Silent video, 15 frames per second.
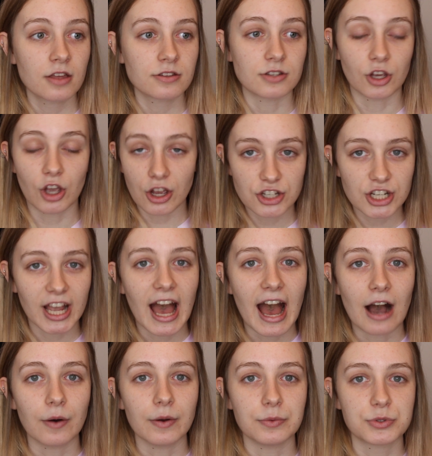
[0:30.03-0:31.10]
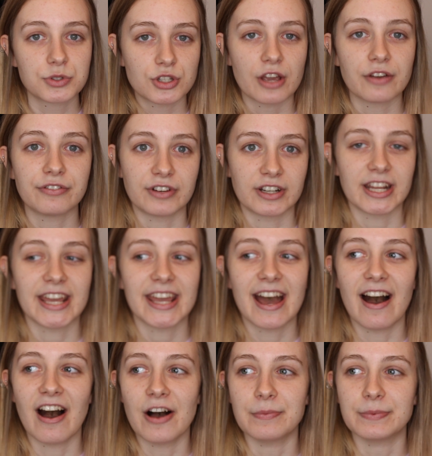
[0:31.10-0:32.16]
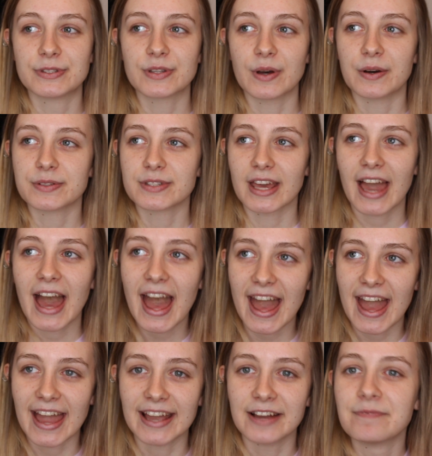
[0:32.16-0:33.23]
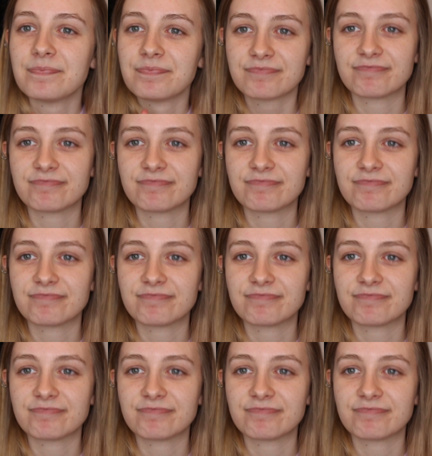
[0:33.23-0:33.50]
So go check it out, it was so funny. So I was like, hey,